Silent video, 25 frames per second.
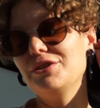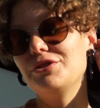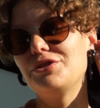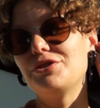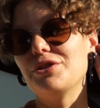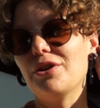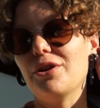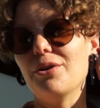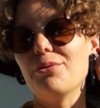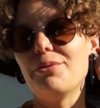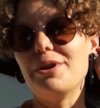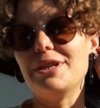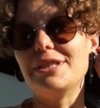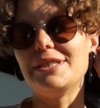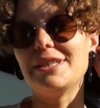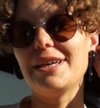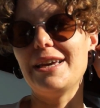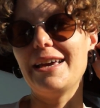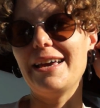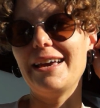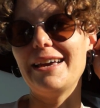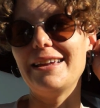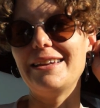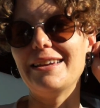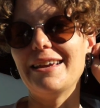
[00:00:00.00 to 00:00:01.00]
Charles went
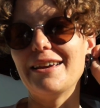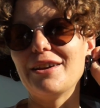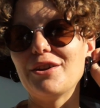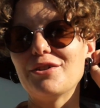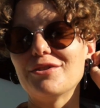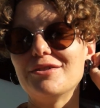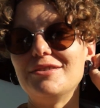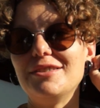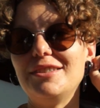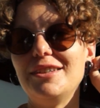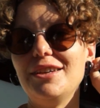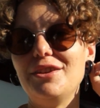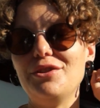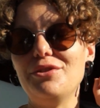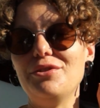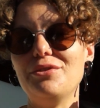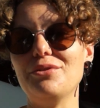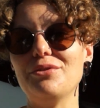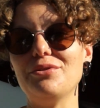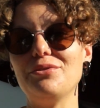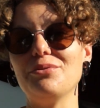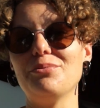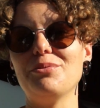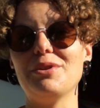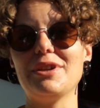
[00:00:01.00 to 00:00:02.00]
ahead and
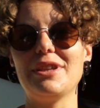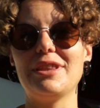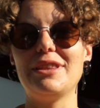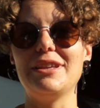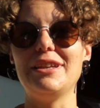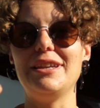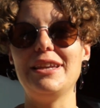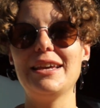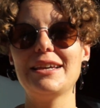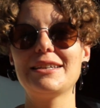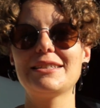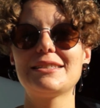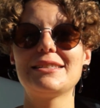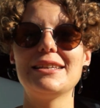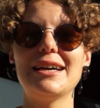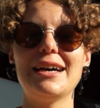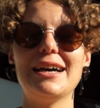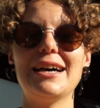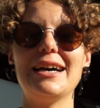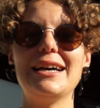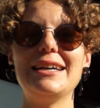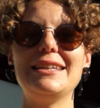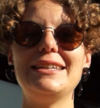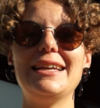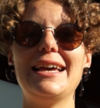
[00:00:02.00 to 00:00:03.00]
continued with the next
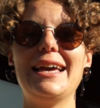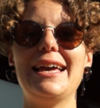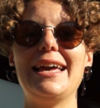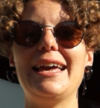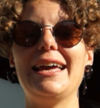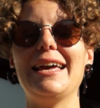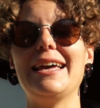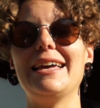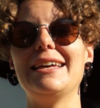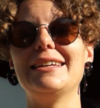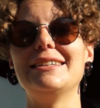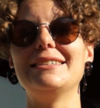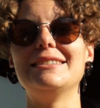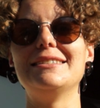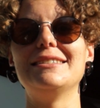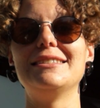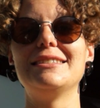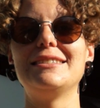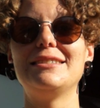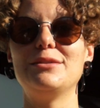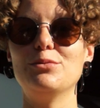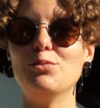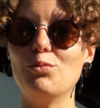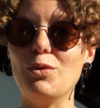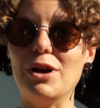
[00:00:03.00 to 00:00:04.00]
side and
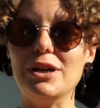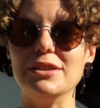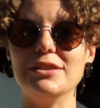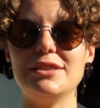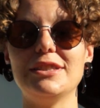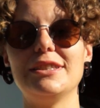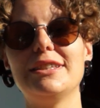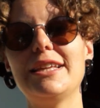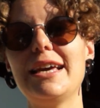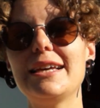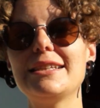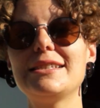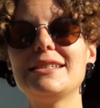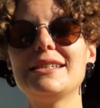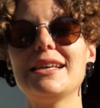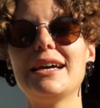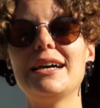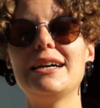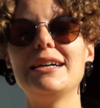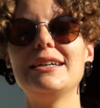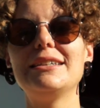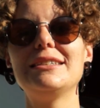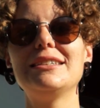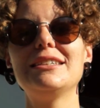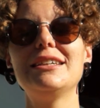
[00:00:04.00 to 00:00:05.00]
welded that
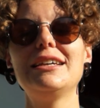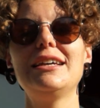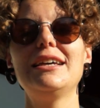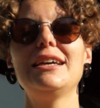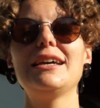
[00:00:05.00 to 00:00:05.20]
side.